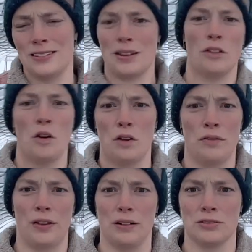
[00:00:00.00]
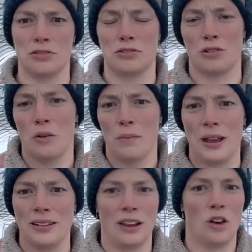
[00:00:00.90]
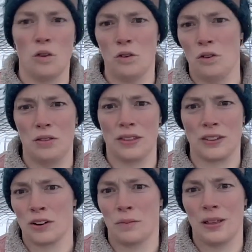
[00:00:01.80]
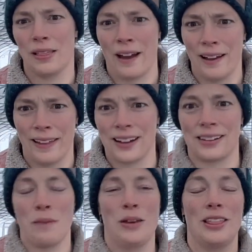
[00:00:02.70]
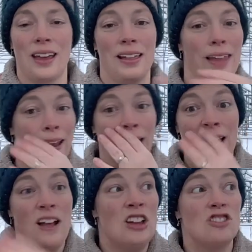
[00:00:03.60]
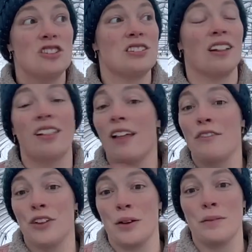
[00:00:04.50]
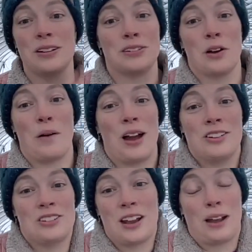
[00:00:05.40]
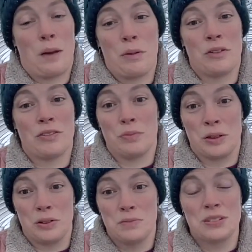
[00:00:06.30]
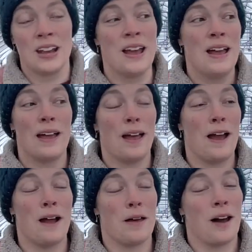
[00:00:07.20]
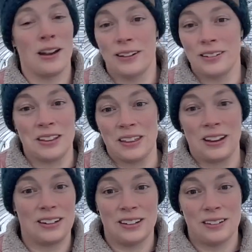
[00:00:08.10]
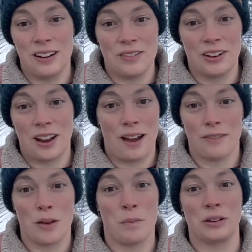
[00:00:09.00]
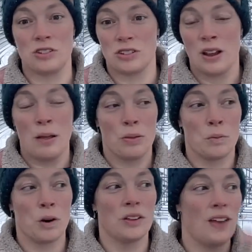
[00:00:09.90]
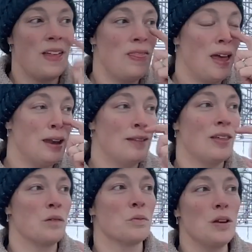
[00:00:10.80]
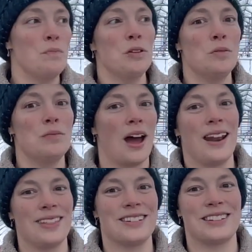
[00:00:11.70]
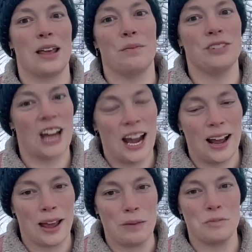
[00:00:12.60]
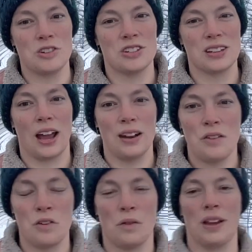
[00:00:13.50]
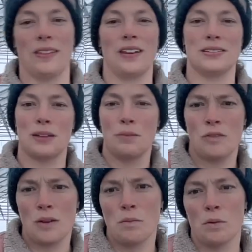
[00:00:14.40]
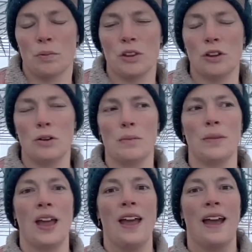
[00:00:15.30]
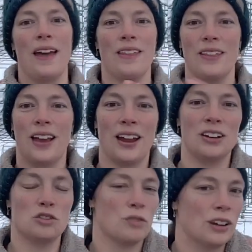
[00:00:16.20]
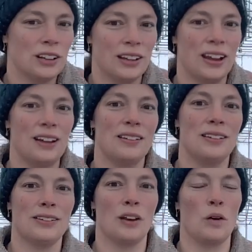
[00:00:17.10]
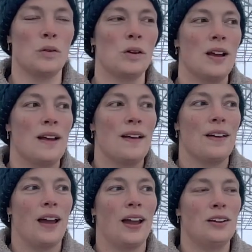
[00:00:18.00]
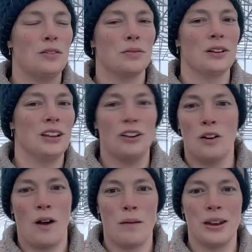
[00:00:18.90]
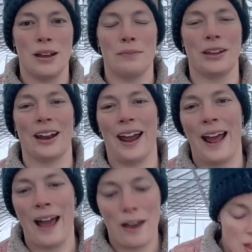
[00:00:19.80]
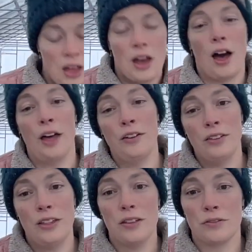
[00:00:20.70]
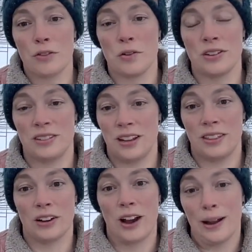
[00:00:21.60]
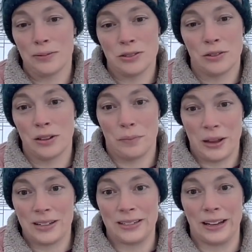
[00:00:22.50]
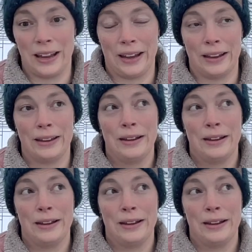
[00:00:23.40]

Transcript: Local flowers are so amazing. Who knew that there could be lilacs? I mean, they like just loved them. And so I just had a couple of blooms. Honestly, like I didn't even have a bunch worth. And then they rebloom not at the same time, which is kind of annoying. Like some of them will bloom and they kind of trickle in. So I don't really know how many I'm going to have. Other than the florists think they're absolutely amazing.